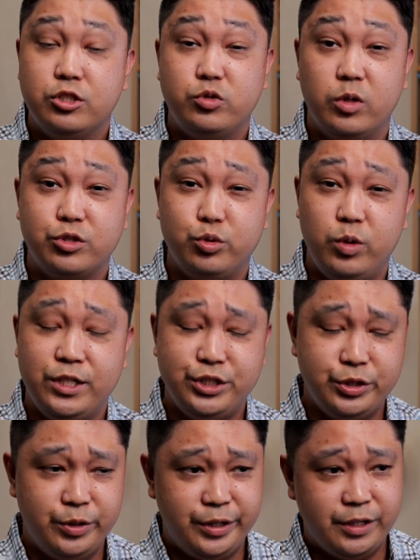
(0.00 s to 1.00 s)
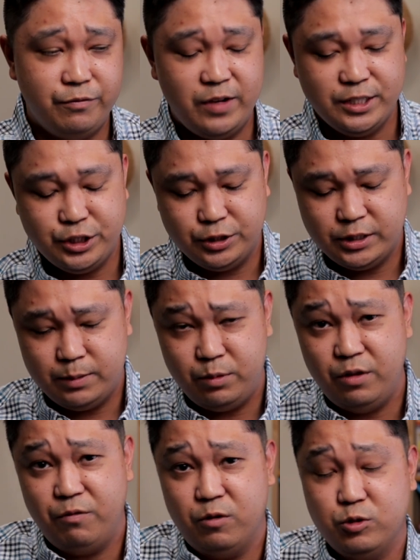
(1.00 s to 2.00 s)
structural engineering convention some
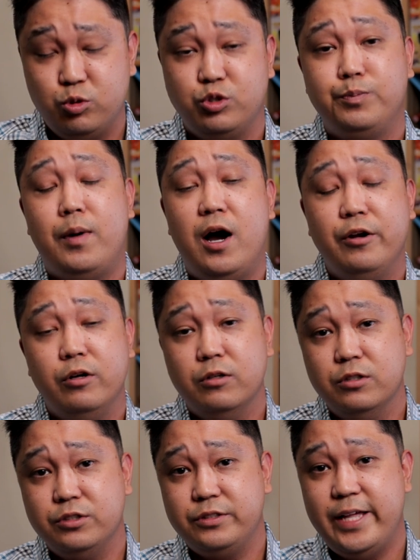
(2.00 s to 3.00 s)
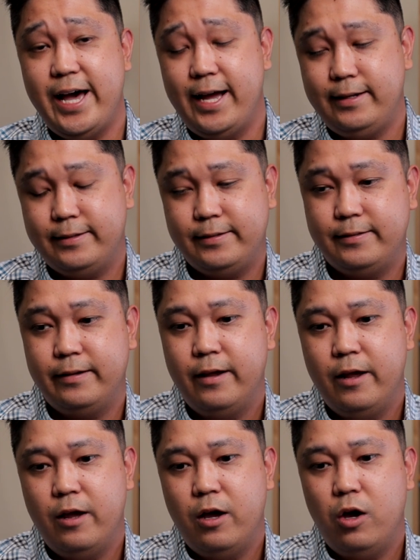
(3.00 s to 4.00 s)
of the first responders that
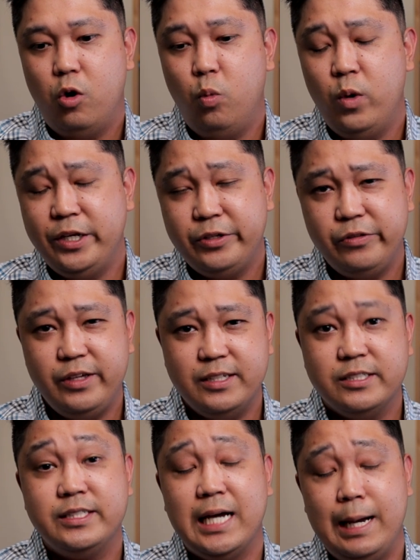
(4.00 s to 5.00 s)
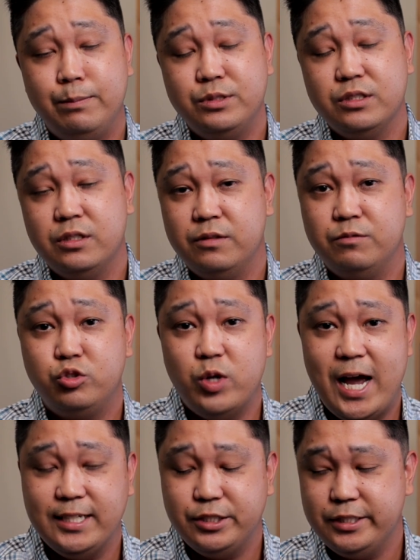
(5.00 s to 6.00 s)
went to these types of
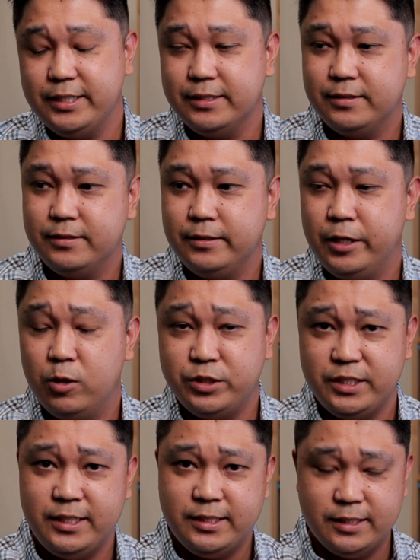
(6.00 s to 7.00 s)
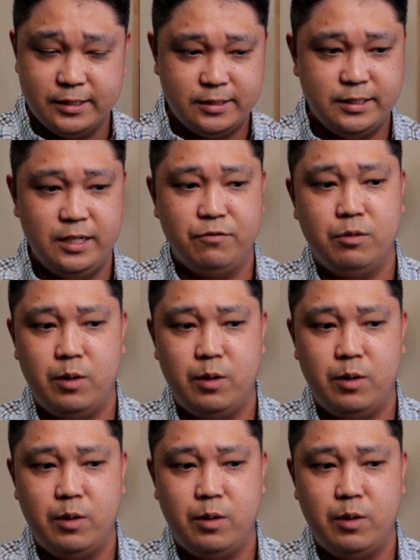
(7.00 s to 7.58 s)
tragedies. You know, it's easy to see it